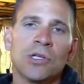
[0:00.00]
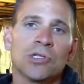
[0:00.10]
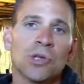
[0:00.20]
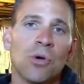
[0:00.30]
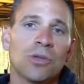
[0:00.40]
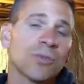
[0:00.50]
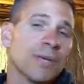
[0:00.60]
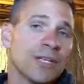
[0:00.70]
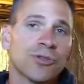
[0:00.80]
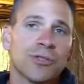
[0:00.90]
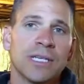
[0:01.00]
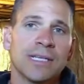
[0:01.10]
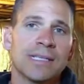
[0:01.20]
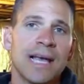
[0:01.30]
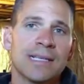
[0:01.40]
So this will be interesting
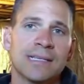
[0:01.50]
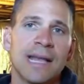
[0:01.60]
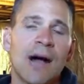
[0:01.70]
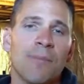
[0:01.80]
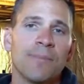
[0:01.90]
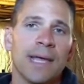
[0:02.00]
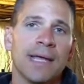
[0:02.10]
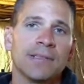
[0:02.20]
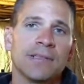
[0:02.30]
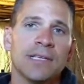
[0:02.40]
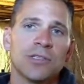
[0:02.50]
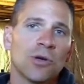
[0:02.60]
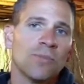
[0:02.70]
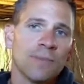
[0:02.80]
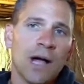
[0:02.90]
to test it out and see.
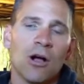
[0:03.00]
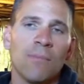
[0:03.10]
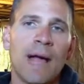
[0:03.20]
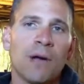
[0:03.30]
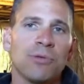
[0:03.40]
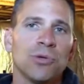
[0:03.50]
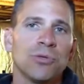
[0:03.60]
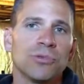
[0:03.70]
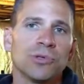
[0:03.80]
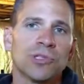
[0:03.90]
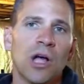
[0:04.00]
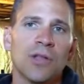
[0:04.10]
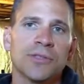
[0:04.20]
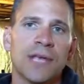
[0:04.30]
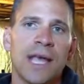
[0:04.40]
So I'll come back with you with the
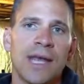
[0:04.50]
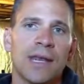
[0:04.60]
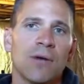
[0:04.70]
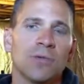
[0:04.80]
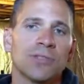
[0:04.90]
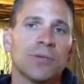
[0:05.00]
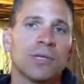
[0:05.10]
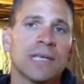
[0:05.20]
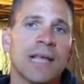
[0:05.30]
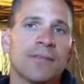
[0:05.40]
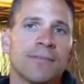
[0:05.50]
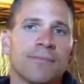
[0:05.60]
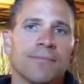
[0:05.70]
results, and we'll see what it says.